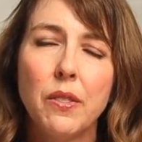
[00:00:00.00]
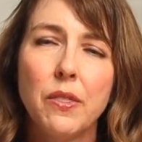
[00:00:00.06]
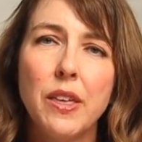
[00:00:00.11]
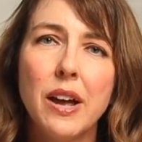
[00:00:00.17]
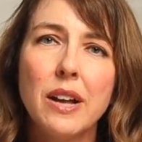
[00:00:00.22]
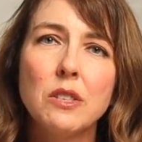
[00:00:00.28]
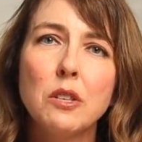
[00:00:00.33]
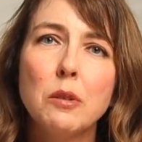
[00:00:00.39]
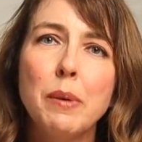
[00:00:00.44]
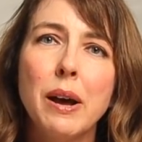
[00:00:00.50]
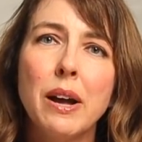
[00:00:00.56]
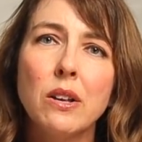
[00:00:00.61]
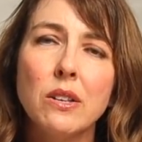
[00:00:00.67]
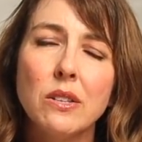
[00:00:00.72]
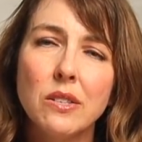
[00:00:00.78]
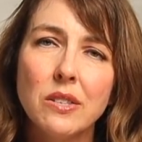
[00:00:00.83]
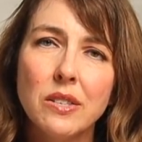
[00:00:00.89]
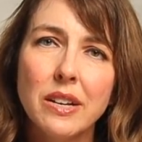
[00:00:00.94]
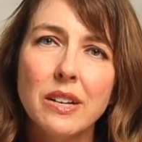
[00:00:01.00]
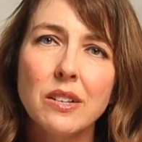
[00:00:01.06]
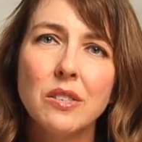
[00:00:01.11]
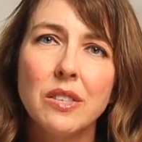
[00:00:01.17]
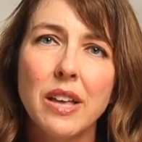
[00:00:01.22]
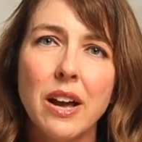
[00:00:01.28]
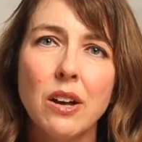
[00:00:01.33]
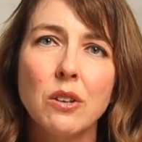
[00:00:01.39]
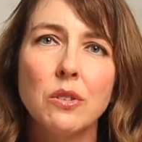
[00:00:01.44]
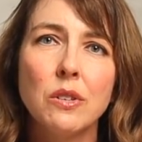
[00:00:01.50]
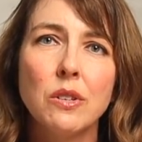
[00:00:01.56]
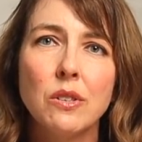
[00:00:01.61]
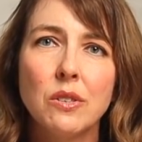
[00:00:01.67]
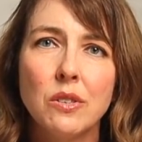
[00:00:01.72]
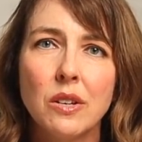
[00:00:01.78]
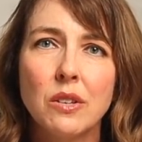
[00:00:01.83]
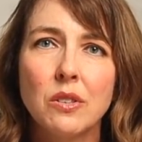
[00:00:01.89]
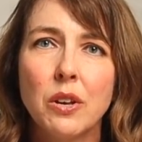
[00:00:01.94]
That's about
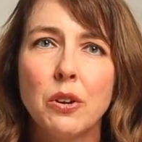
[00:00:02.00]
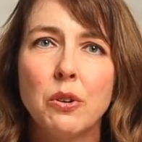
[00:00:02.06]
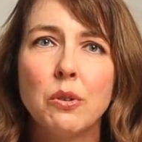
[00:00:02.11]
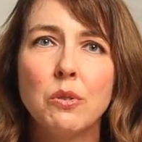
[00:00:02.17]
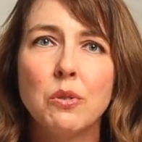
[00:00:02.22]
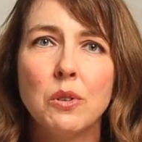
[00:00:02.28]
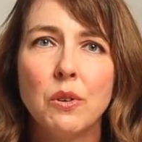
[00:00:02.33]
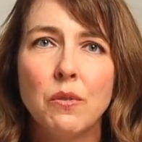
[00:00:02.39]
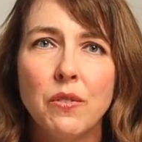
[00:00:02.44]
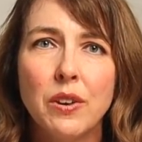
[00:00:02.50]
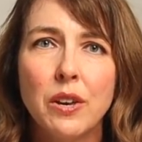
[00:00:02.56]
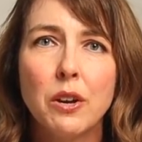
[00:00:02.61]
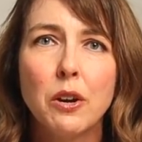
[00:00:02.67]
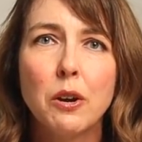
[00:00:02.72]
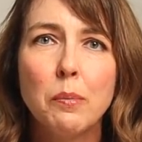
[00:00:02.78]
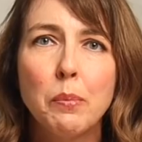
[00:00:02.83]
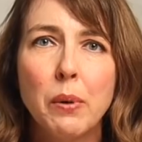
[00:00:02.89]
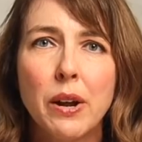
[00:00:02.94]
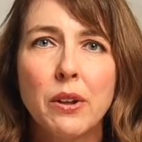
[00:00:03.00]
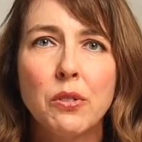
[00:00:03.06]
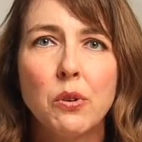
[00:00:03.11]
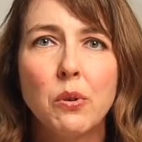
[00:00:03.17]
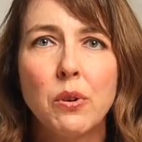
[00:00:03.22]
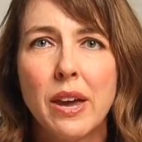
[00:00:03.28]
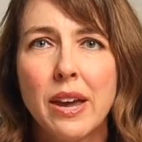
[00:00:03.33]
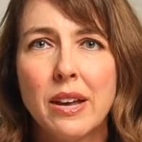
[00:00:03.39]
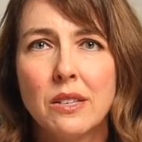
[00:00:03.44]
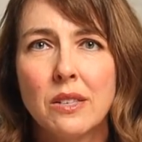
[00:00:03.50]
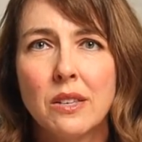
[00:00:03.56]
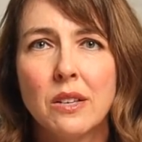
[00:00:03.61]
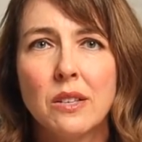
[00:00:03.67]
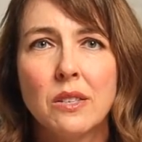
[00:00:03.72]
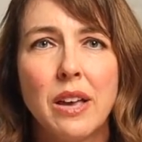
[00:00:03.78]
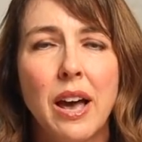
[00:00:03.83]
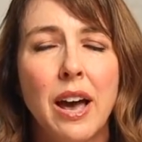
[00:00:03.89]
6,600 severe breakthrough cases